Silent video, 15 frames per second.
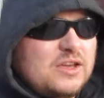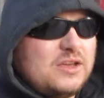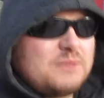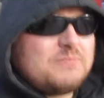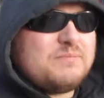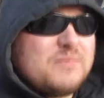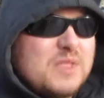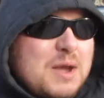a
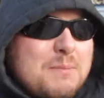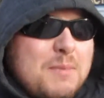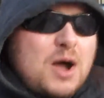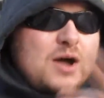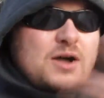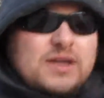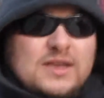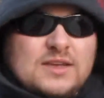
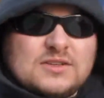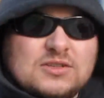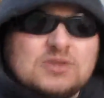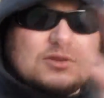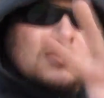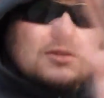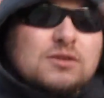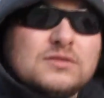market
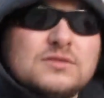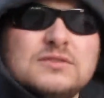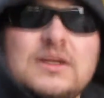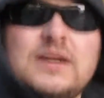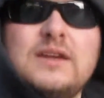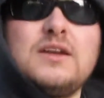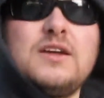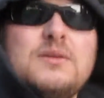stall,
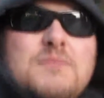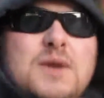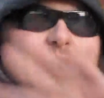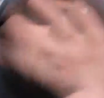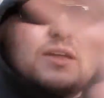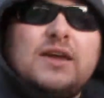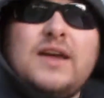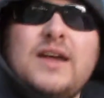a
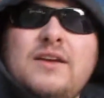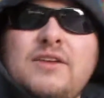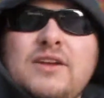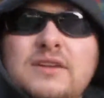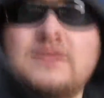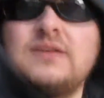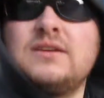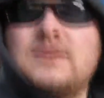market
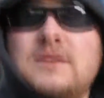area.